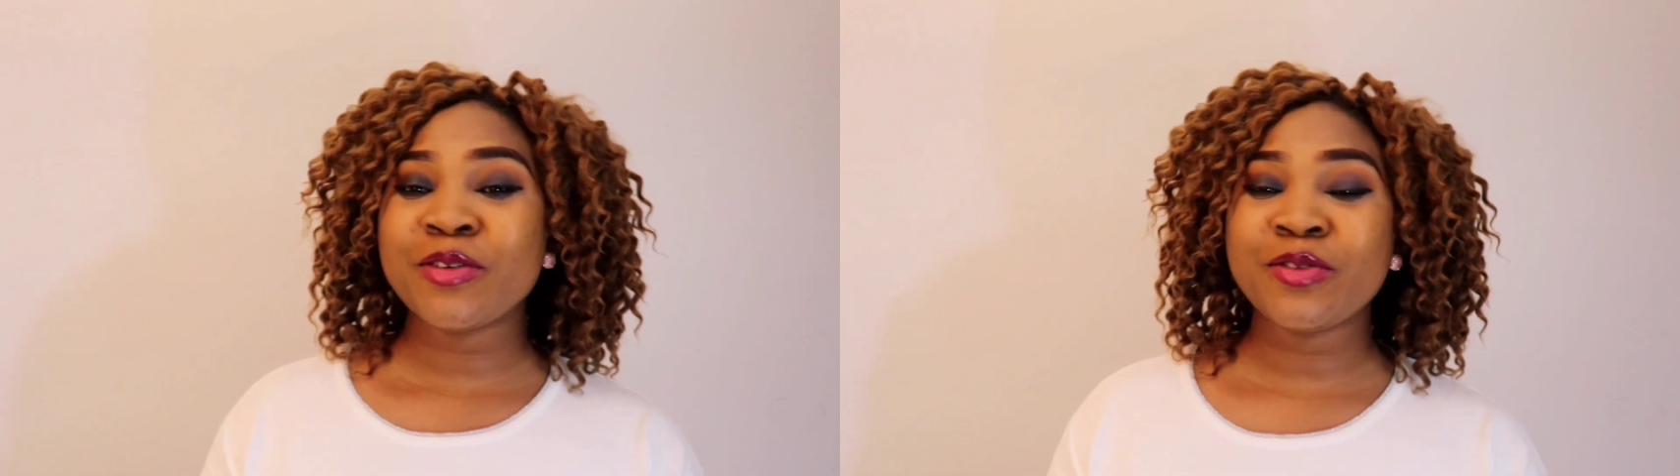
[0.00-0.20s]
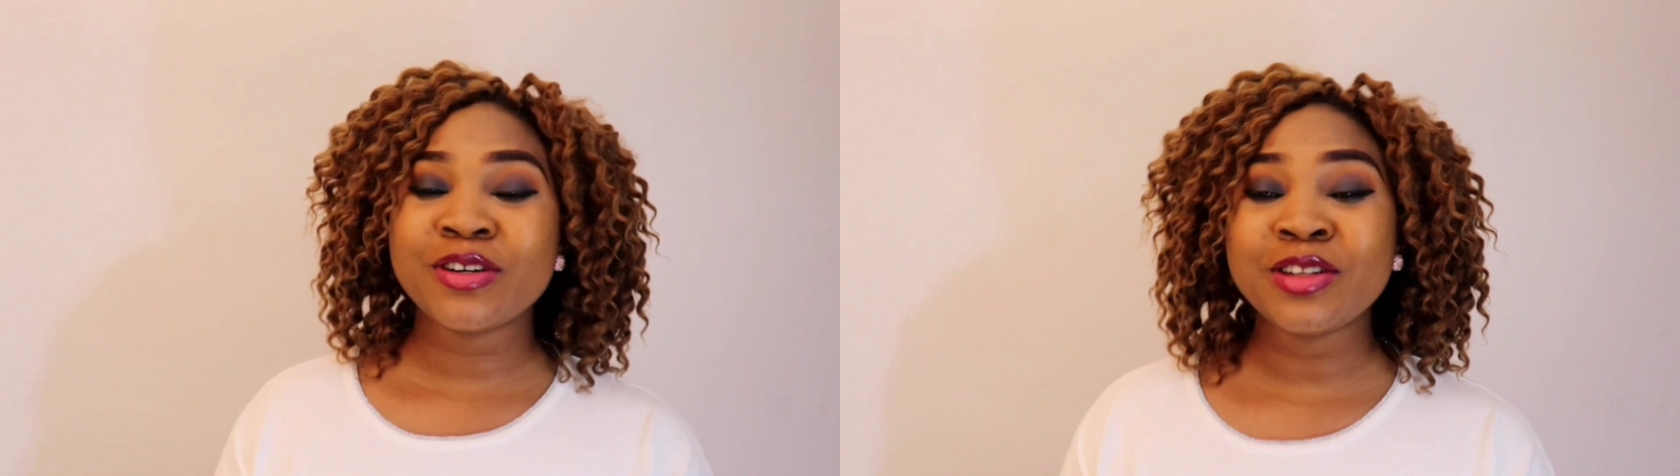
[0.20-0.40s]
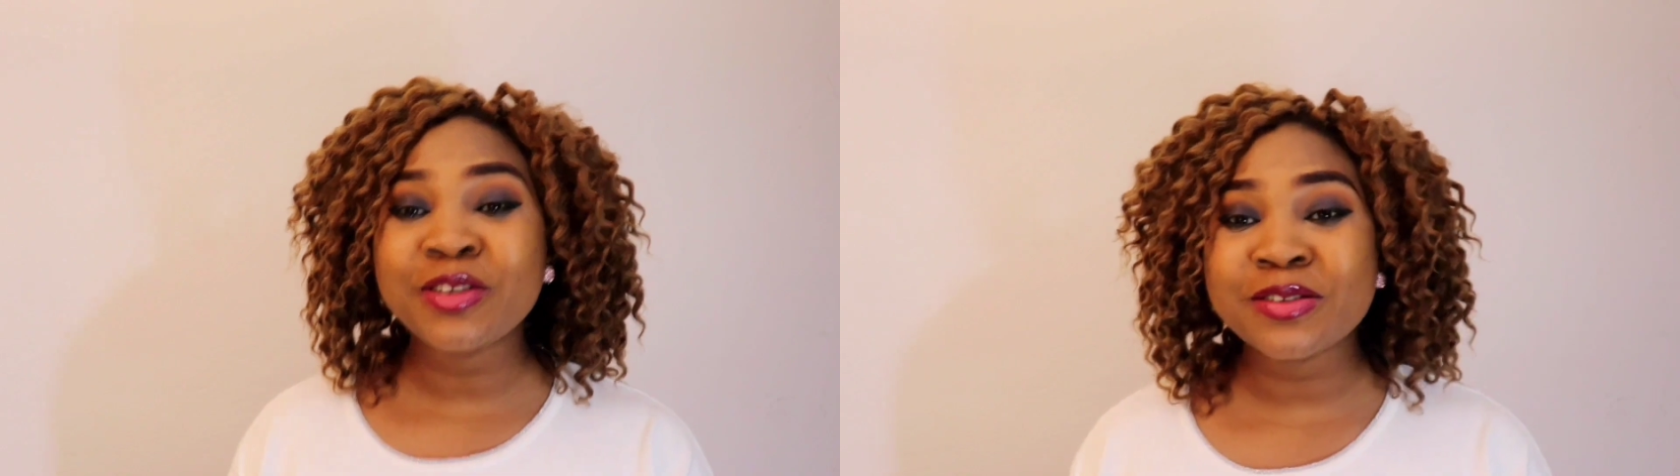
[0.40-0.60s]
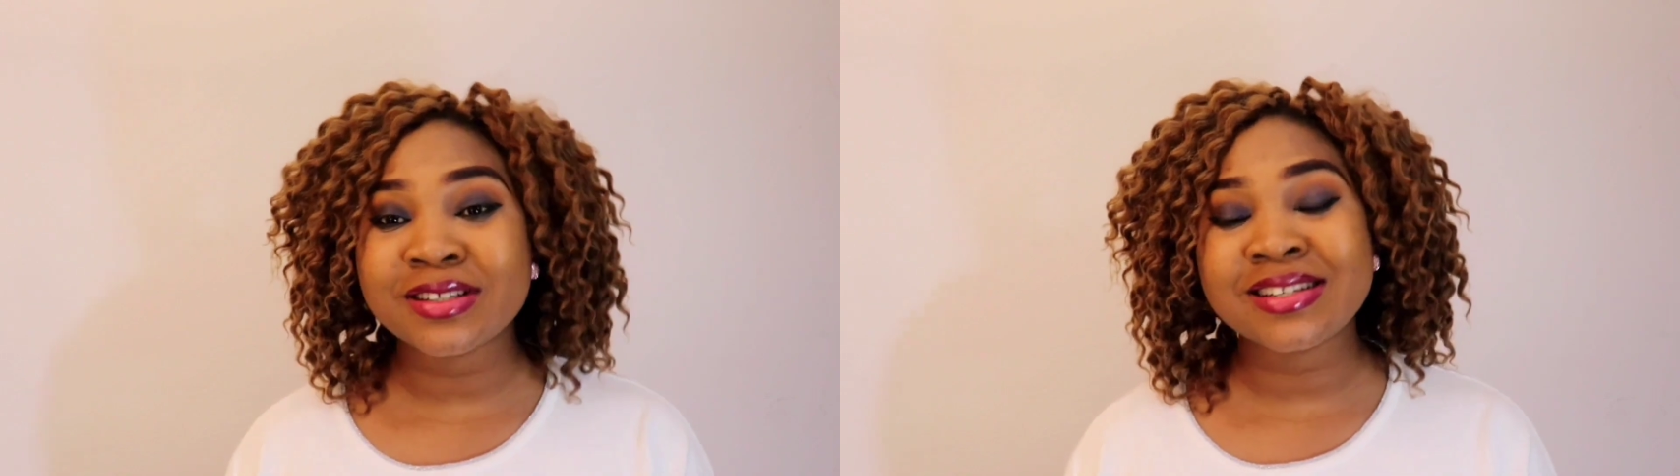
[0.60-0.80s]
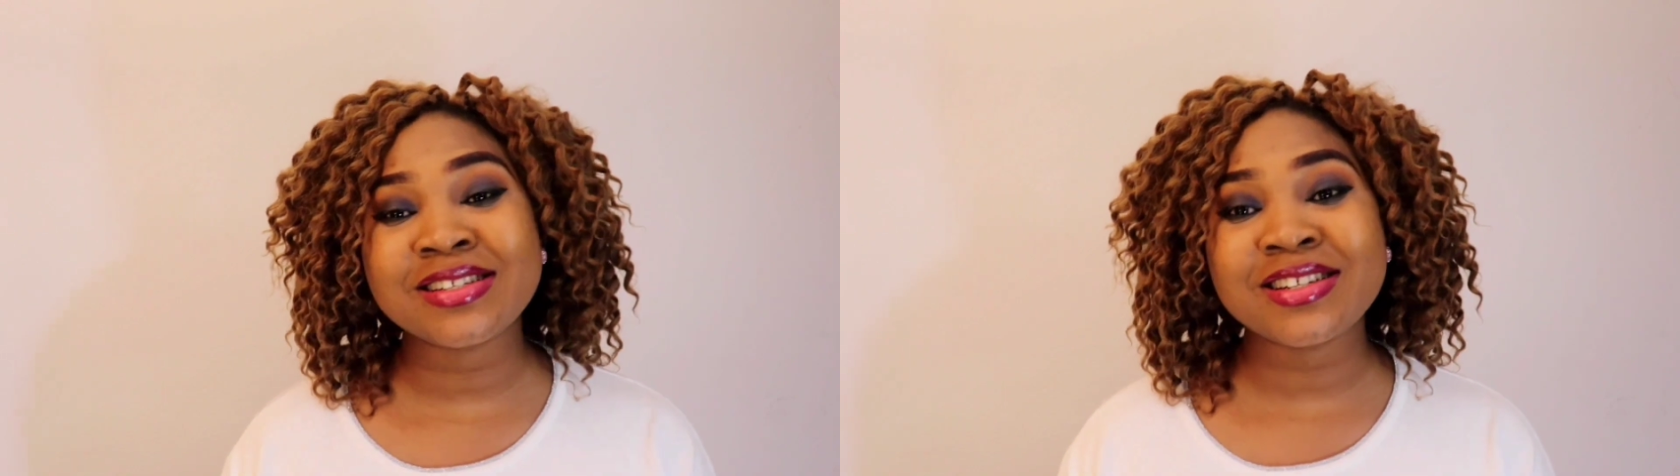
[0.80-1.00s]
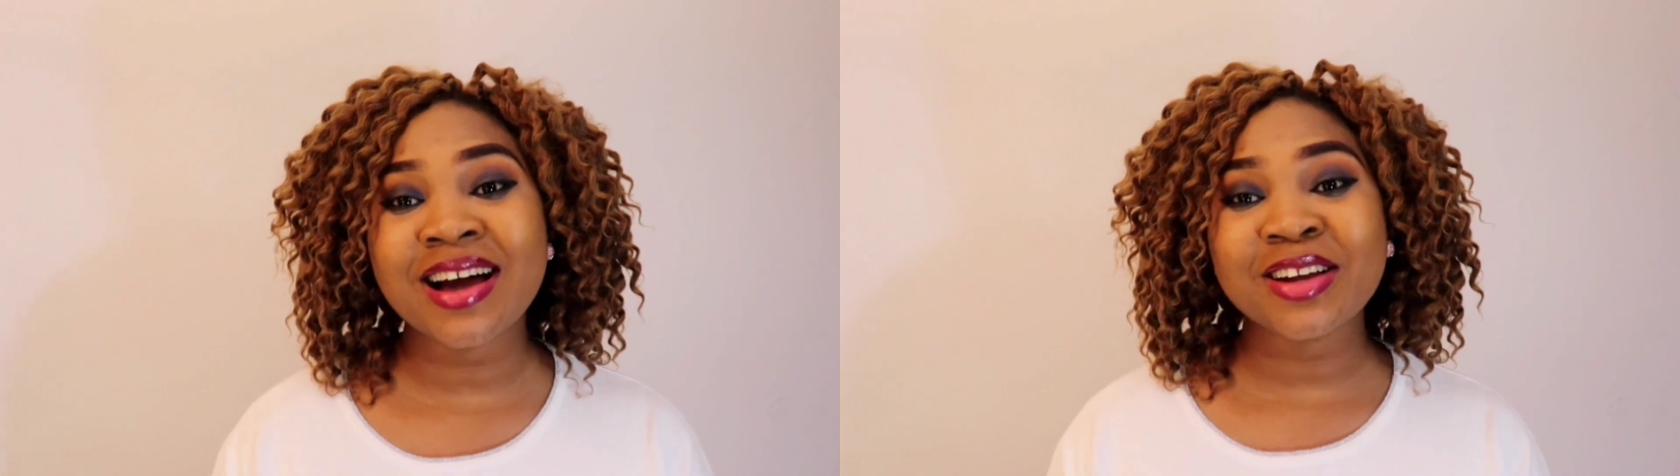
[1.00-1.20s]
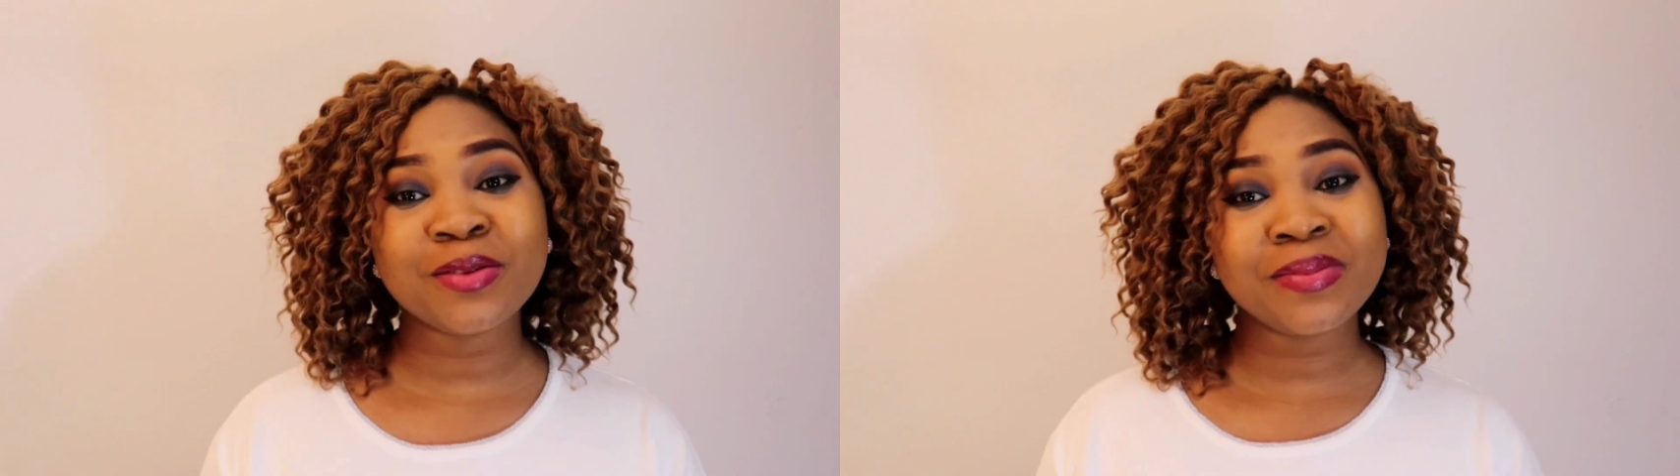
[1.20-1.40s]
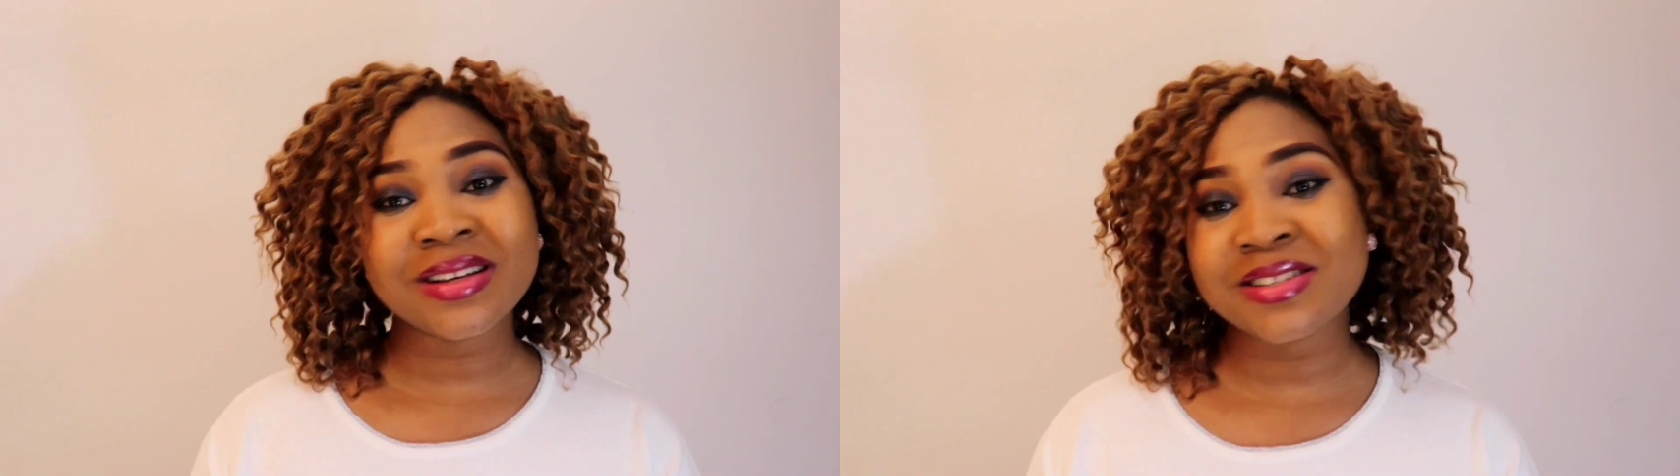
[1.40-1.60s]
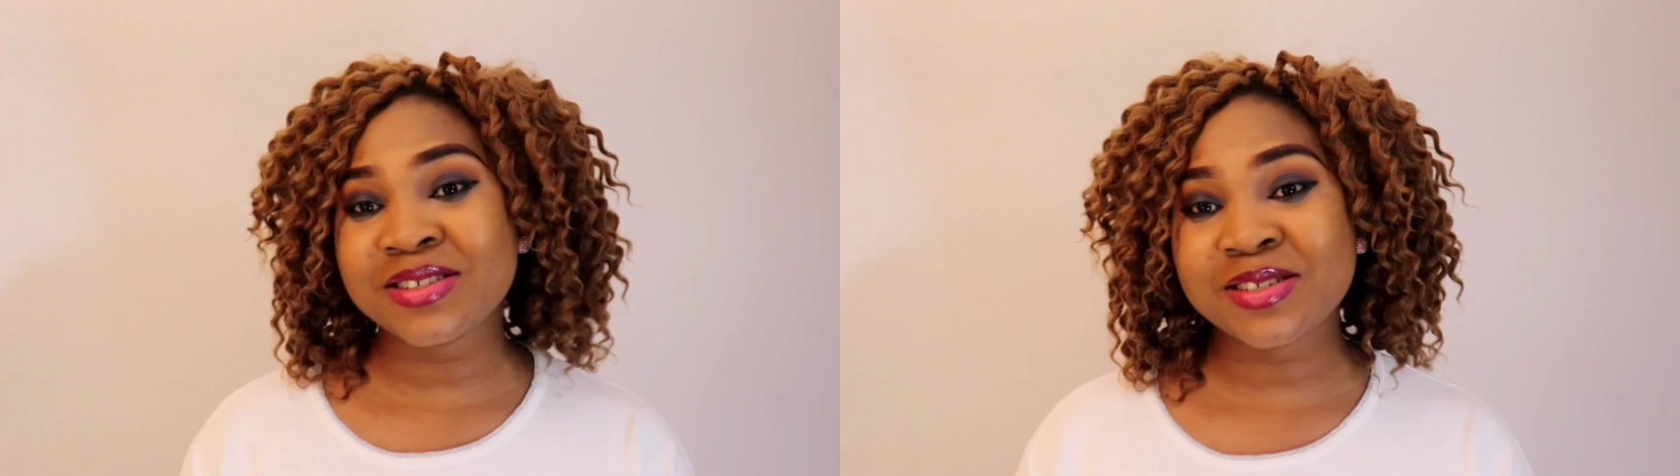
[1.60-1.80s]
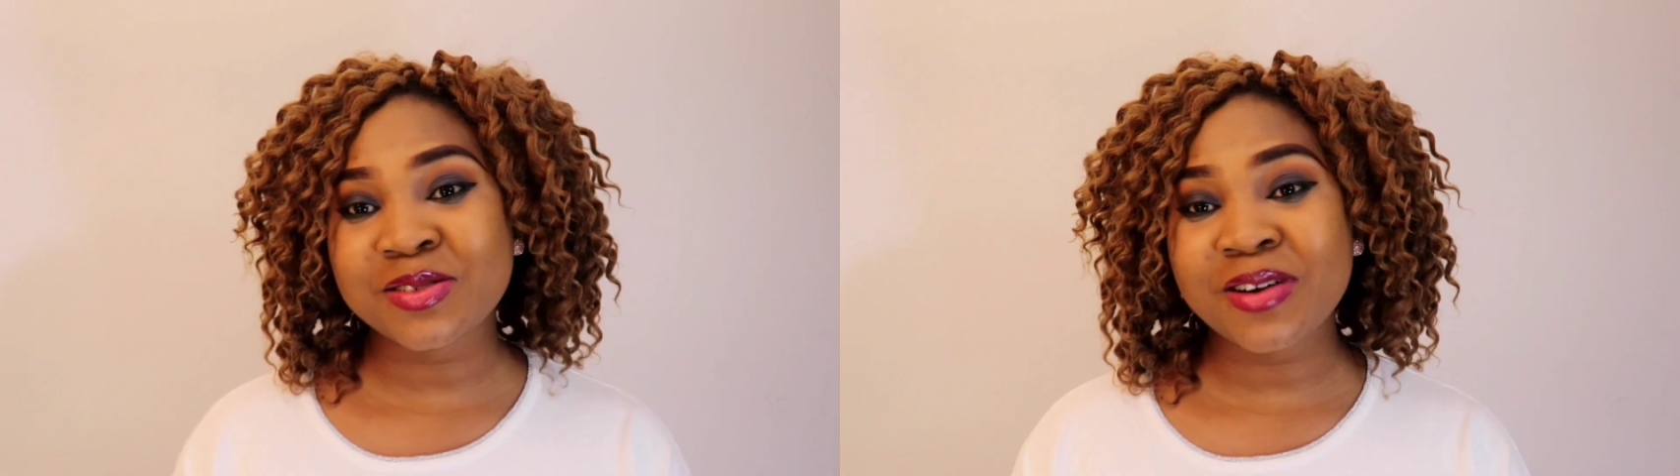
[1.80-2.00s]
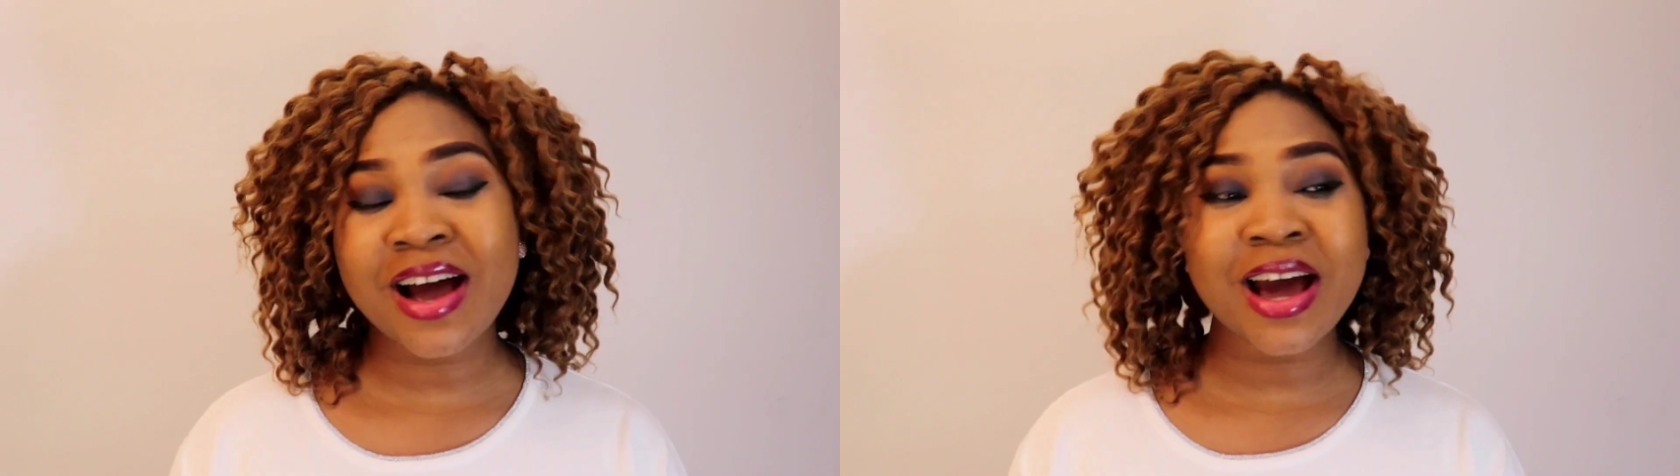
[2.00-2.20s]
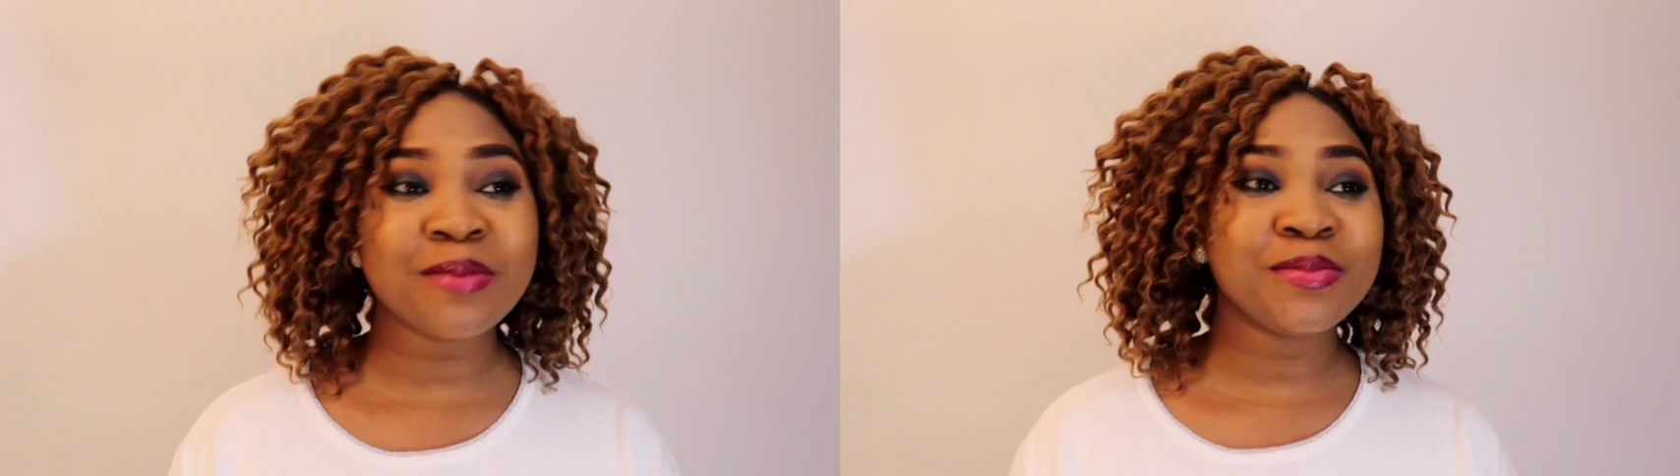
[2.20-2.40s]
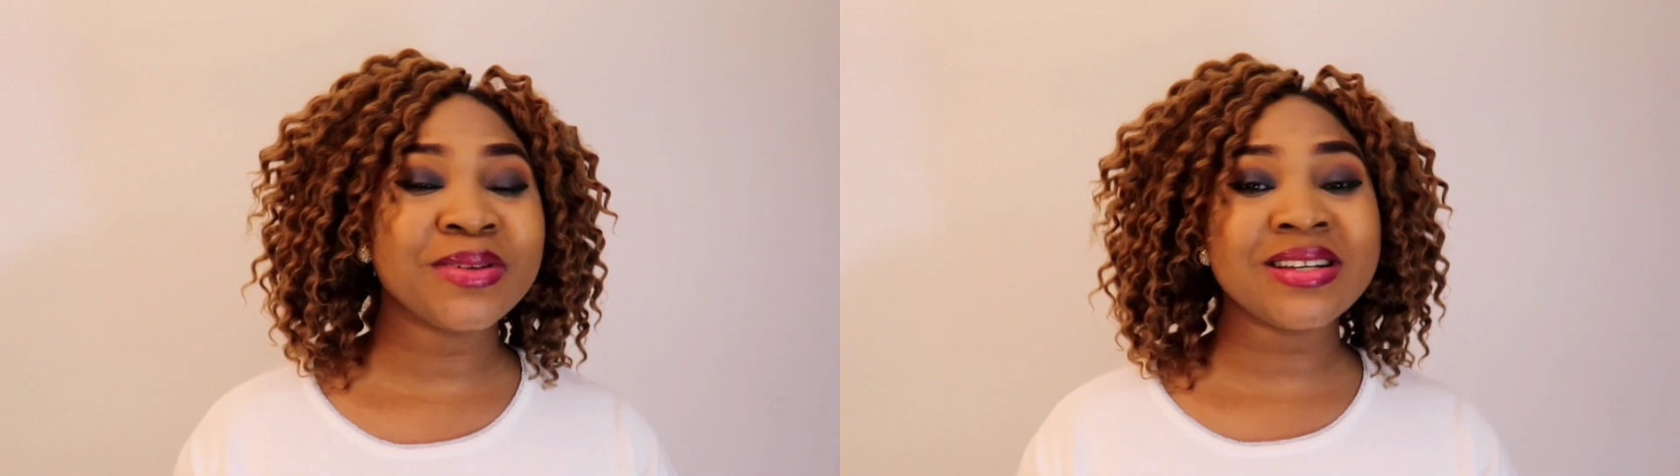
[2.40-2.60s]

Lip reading: If you're new to this channel, please subscribe,